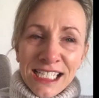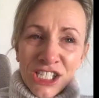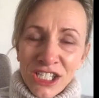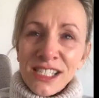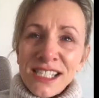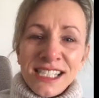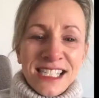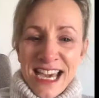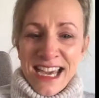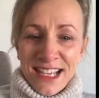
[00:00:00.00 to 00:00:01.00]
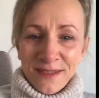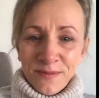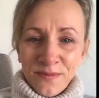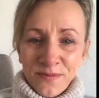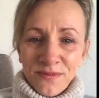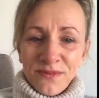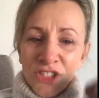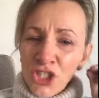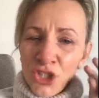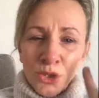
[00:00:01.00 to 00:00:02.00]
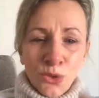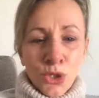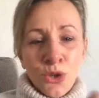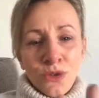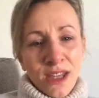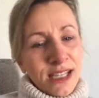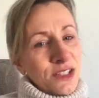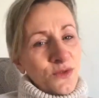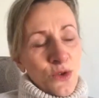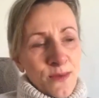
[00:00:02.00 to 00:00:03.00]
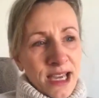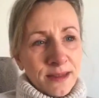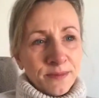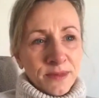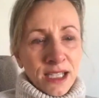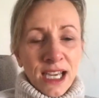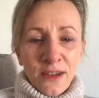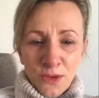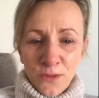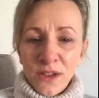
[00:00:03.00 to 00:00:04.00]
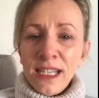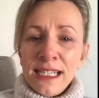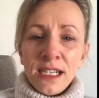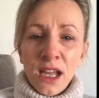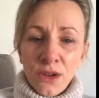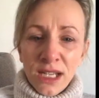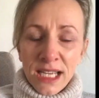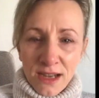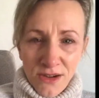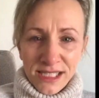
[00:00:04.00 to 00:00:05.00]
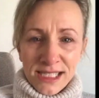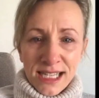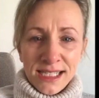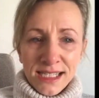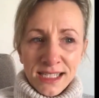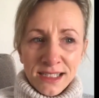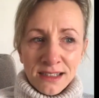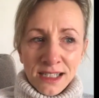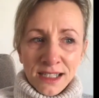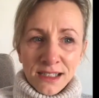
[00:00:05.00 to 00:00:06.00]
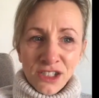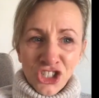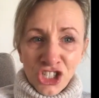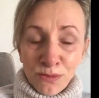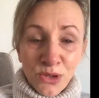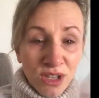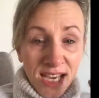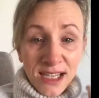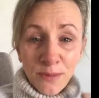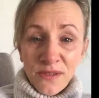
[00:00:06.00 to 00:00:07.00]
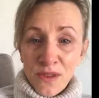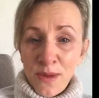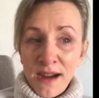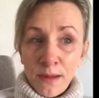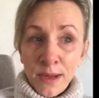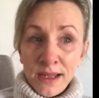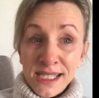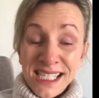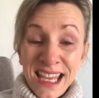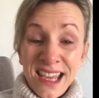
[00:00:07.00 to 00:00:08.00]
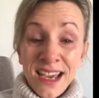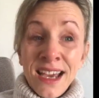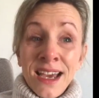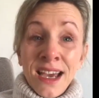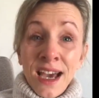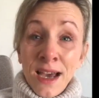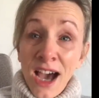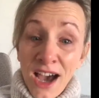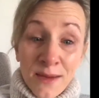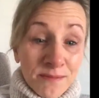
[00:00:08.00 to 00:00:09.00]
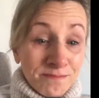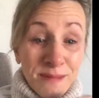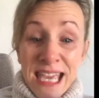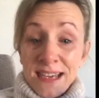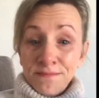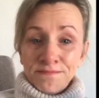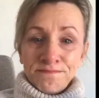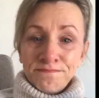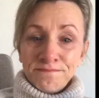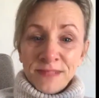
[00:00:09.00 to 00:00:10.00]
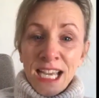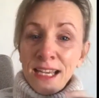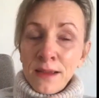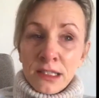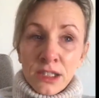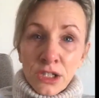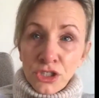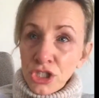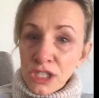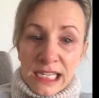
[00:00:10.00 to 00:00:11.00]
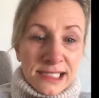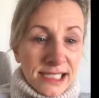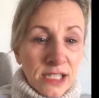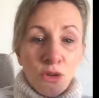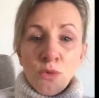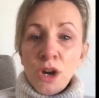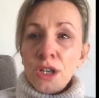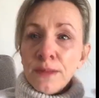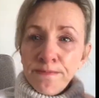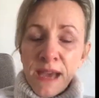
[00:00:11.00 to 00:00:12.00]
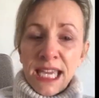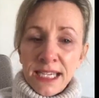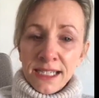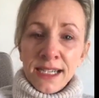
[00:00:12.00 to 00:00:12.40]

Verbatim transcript: Just today, just do two things for me. If you're feeling lonely and isolated, just put your head above the parapet and say, me. Just that single word, me.